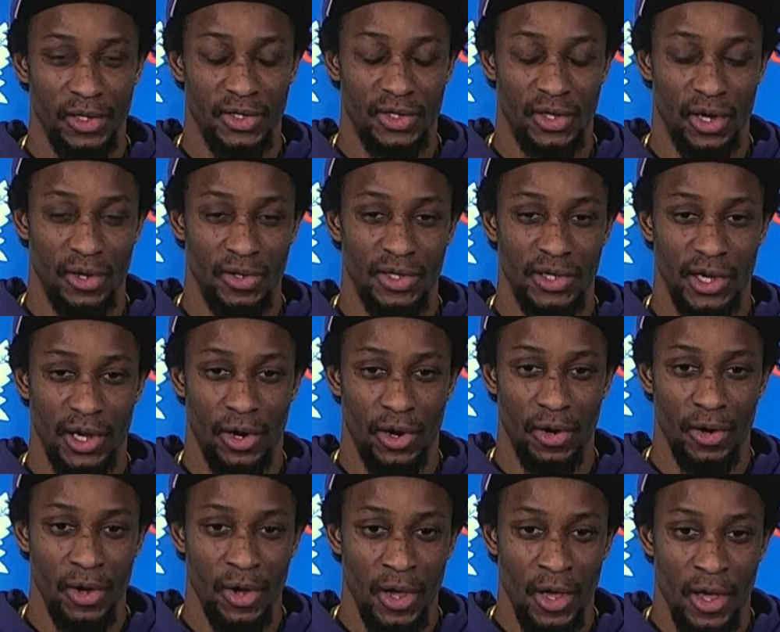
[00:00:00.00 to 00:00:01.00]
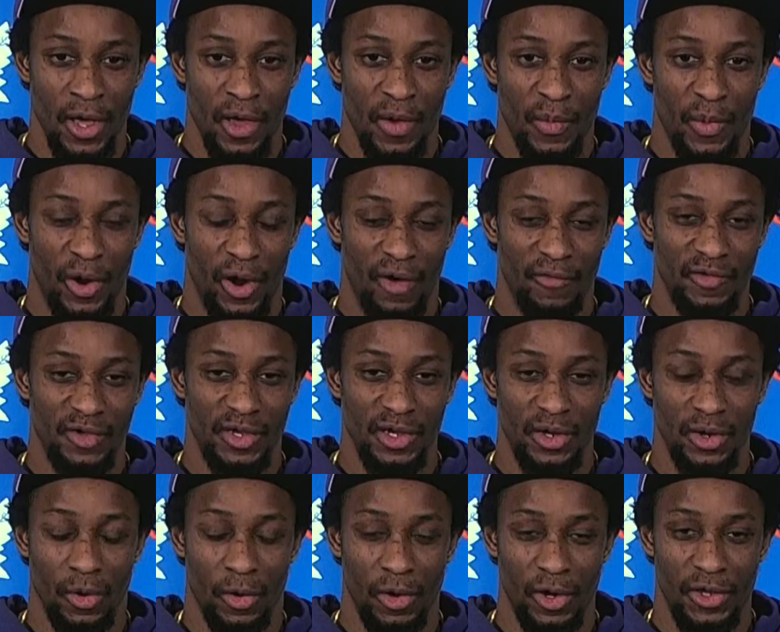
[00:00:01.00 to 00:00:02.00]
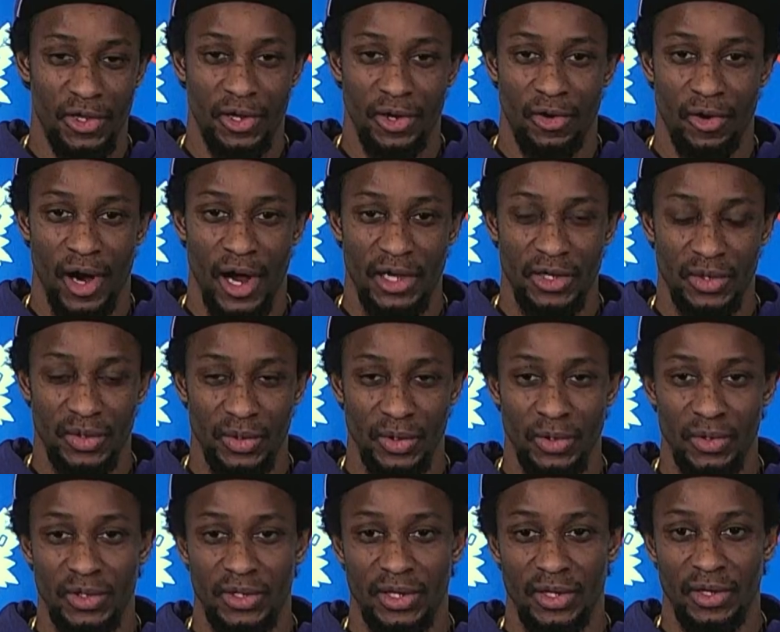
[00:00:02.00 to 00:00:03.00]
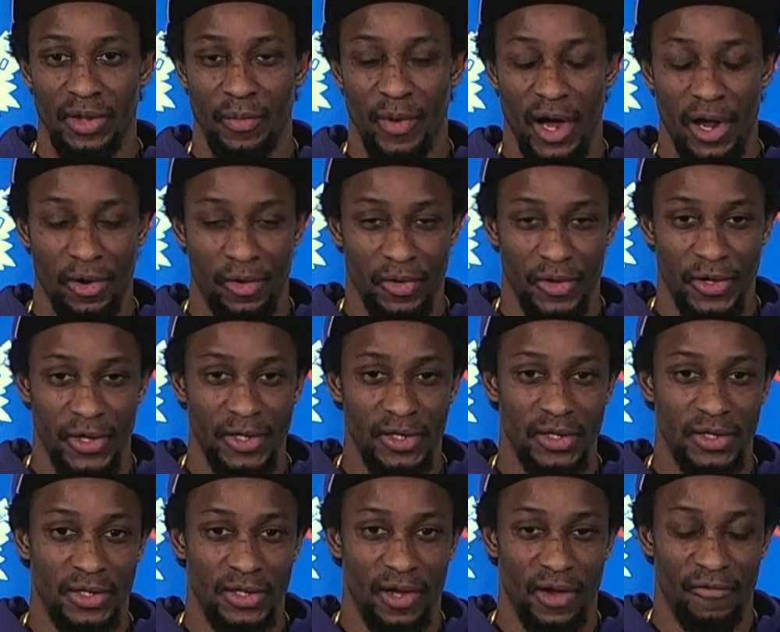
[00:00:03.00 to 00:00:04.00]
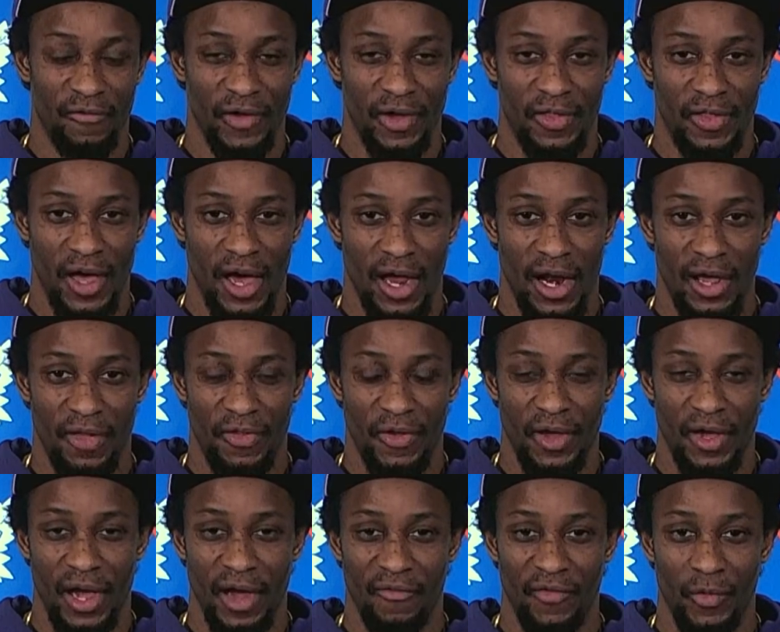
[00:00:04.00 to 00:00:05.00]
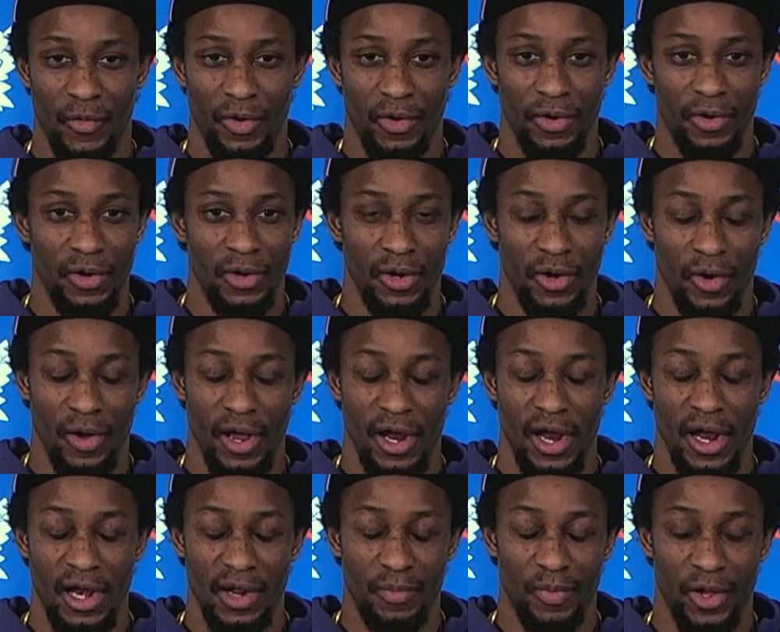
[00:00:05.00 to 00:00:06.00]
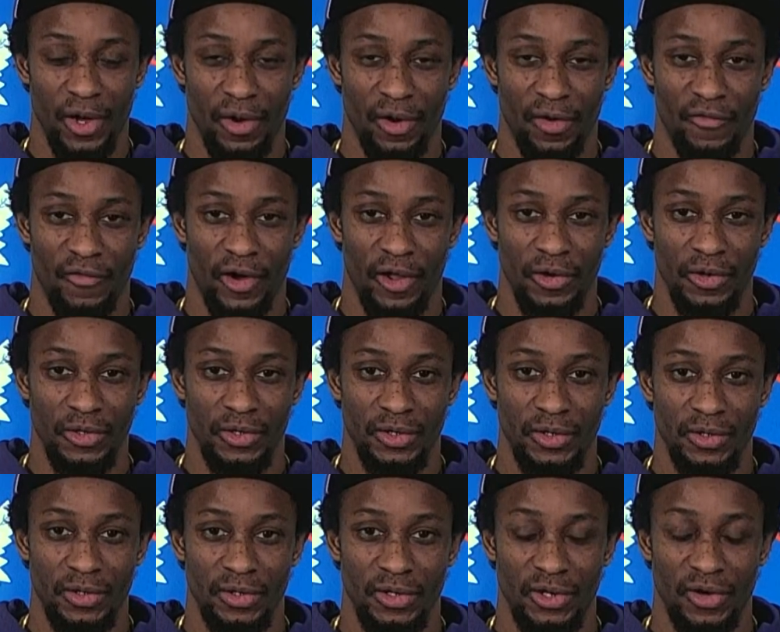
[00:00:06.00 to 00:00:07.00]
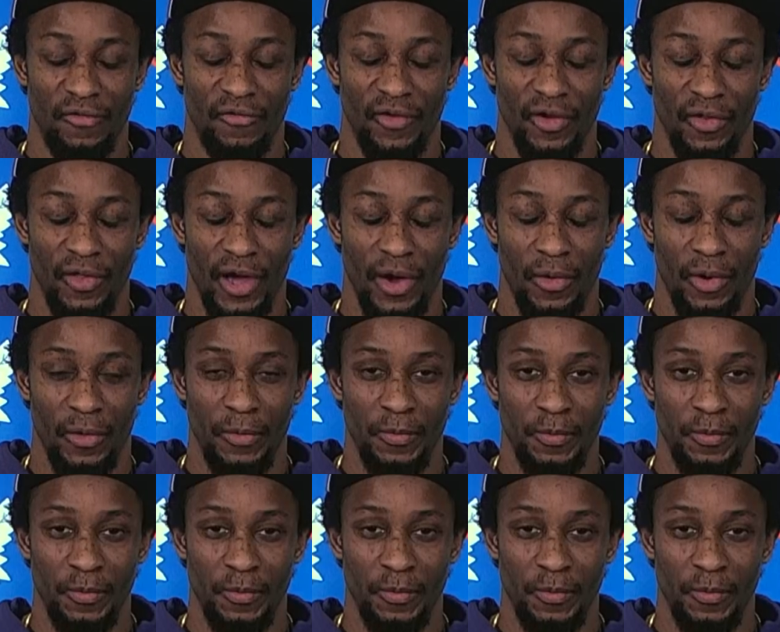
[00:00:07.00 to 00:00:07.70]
It starts here, but obviously going into grassroots and the minor leagues and stuff like that, I think everyone, any player of color should feel that way.